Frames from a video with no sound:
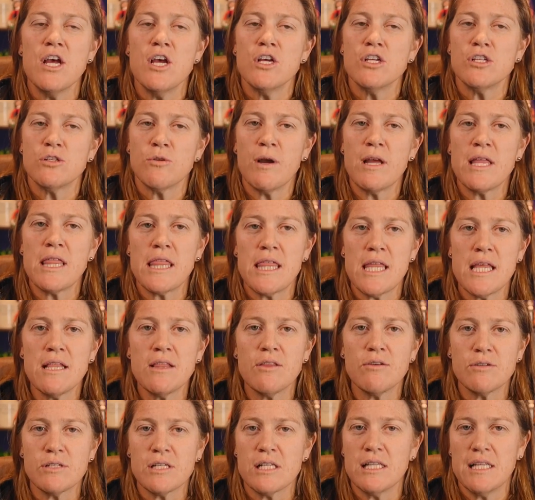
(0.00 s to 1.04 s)
So I think
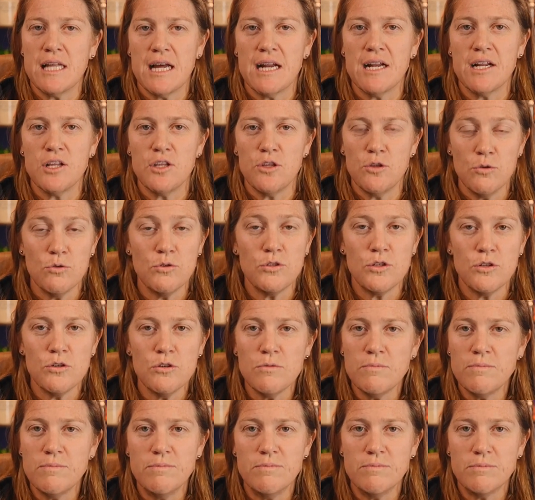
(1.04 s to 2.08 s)
there's a lot of YouTube,
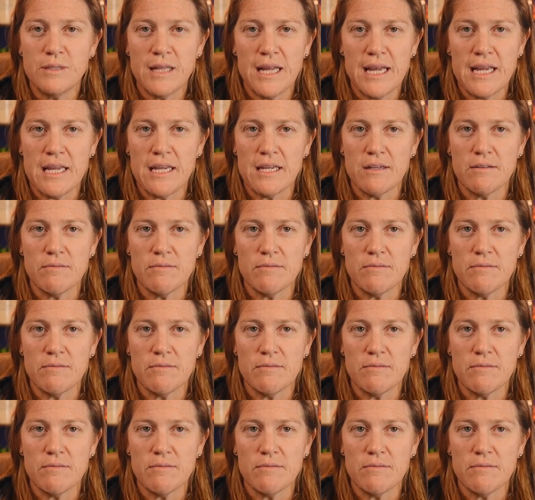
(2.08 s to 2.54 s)
like,